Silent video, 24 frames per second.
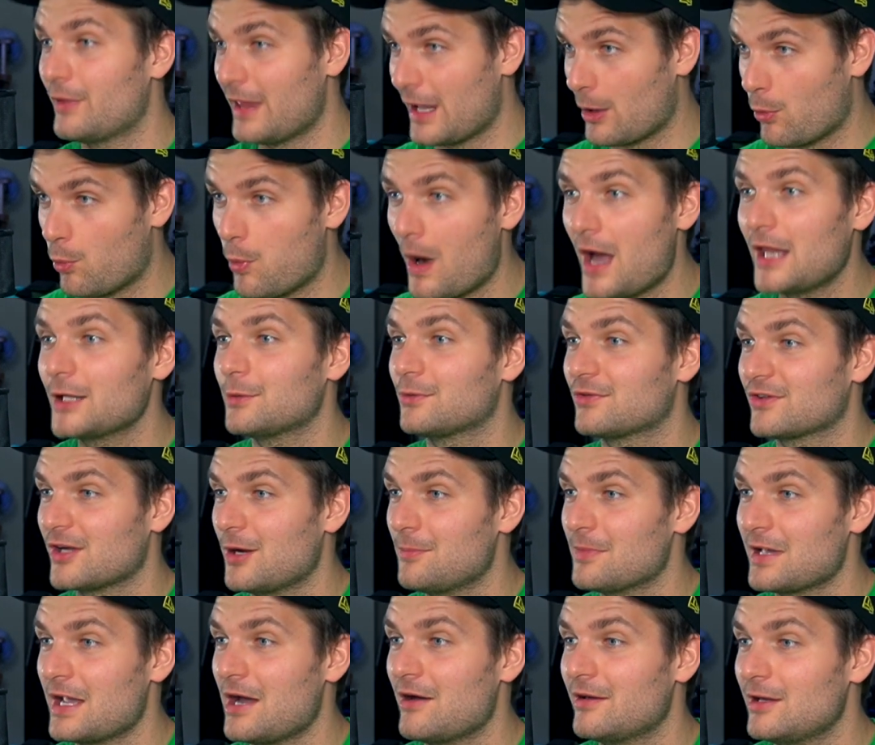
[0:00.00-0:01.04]
Like while it was
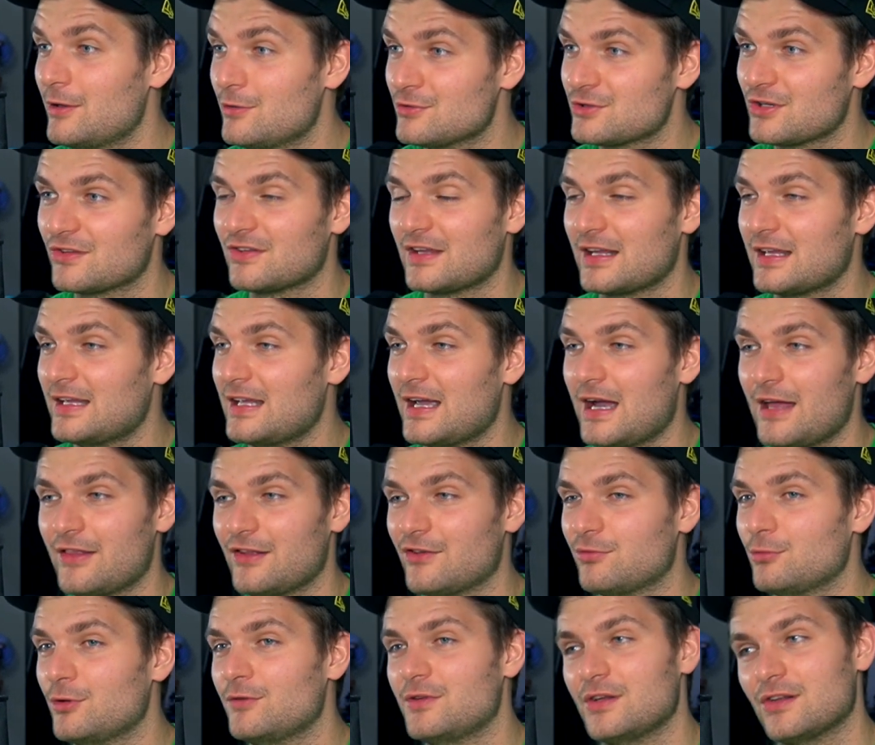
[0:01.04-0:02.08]
coming out, he was just like, yeah, this
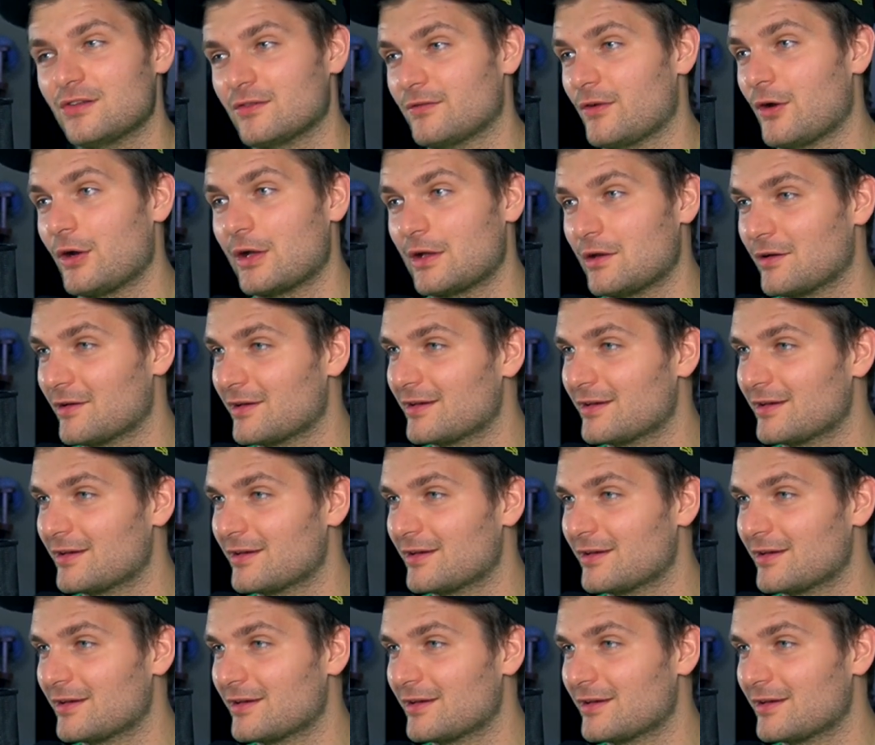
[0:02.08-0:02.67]
movie isn't very good.